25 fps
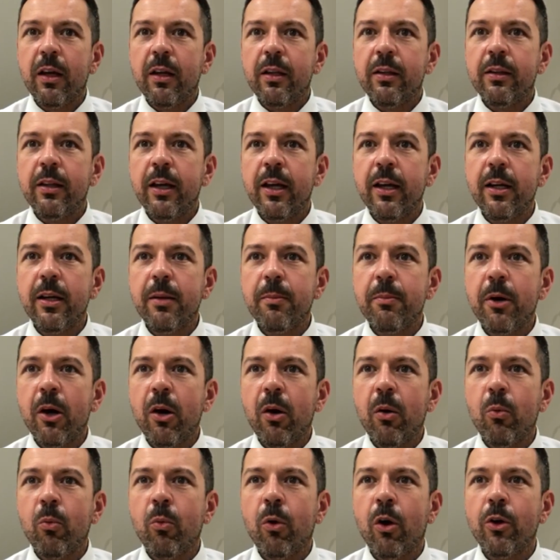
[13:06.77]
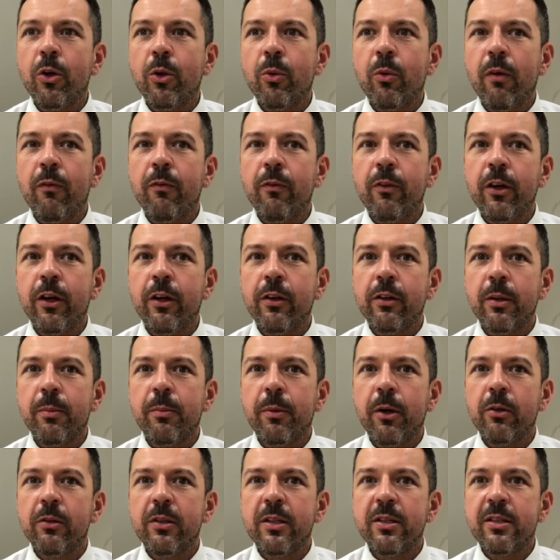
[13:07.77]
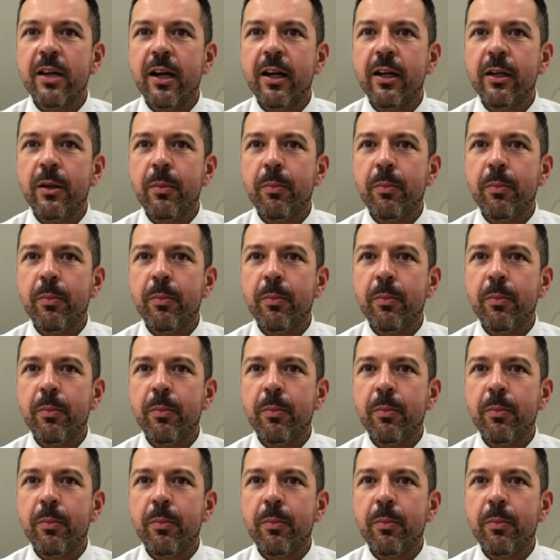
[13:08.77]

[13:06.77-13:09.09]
Think about what you have learned about designing